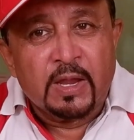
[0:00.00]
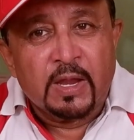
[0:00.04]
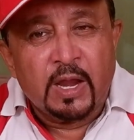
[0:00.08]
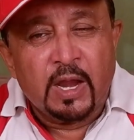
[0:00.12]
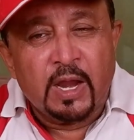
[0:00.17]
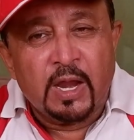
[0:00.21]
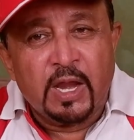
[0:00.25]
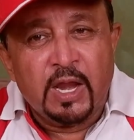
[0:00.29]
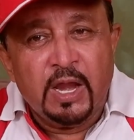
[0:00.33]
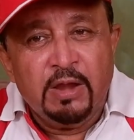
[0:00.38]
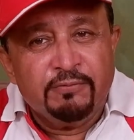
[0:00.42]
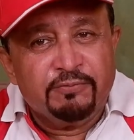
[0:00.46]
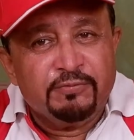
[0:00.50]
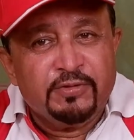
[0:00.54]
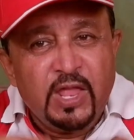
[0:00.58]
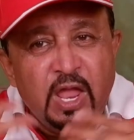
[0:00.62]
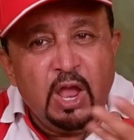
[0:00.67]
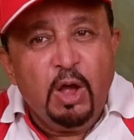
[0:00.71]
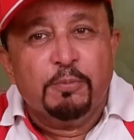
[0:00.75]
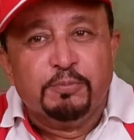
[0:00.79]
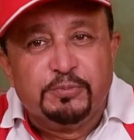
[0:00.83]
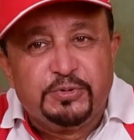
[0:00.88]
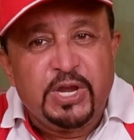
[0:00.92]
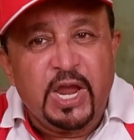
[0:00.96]
if
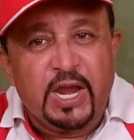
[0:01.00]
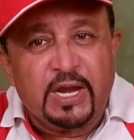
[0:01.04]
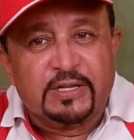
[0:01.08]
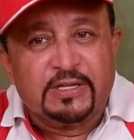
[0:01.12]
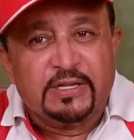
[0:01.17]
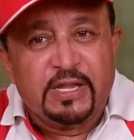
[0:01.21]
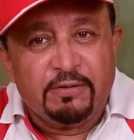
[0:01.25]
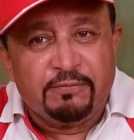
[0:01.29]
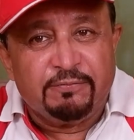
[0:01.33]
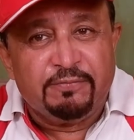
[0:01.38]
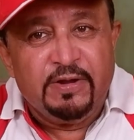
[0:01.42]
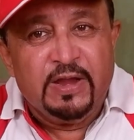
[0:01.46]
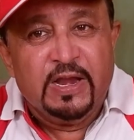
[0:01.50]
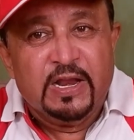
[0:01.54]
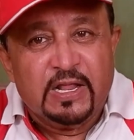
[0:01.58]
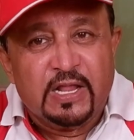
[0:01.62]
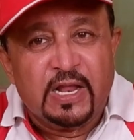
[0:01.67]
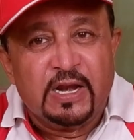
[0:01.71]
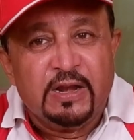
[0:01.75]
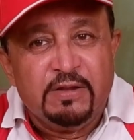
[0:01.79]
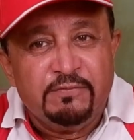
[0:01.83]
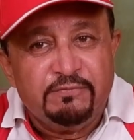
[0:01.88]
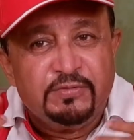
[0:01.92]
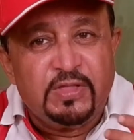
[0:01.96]
they object, they feel
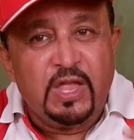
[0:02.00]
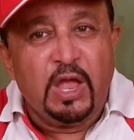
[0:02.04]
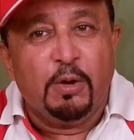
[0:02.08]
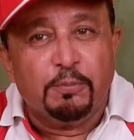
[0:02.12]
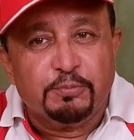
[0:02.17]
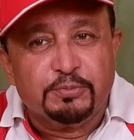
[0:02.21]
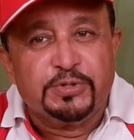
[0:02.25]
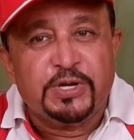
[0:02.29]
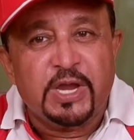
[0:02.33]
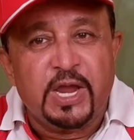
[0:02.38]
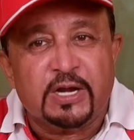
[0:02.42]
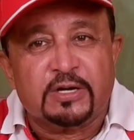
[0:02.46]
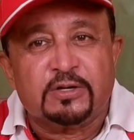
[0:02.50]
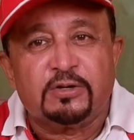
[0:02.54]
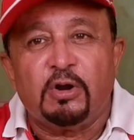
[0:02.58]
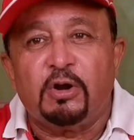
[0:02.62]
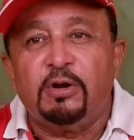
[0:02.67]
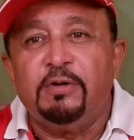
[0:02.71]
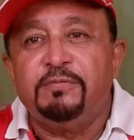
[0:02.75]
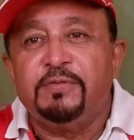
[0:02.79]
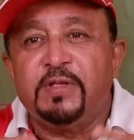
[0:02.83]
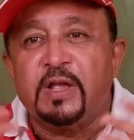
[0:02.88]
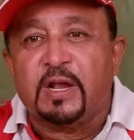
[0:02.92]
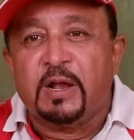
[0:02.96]
that if they object
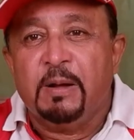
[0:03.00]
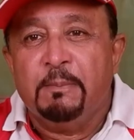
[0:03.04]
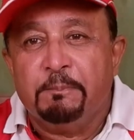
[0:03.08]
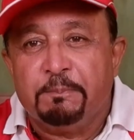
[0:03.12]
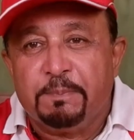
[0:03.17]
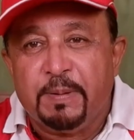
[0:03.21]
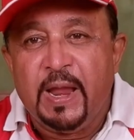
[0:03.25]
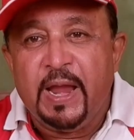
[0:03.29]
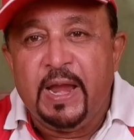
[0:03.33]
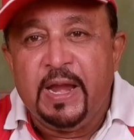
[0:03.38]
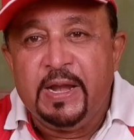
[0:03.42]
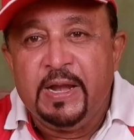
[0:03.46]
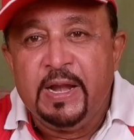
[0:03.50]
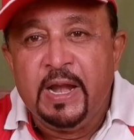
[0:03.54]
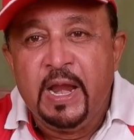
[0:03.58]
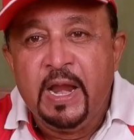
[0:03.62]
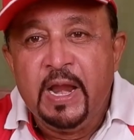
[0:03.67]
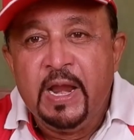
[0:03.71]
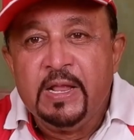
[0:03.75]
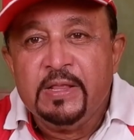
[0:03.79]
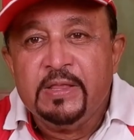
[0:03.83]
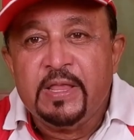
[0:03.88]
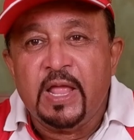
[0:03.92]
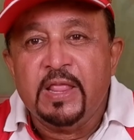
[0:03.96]
or if they complain,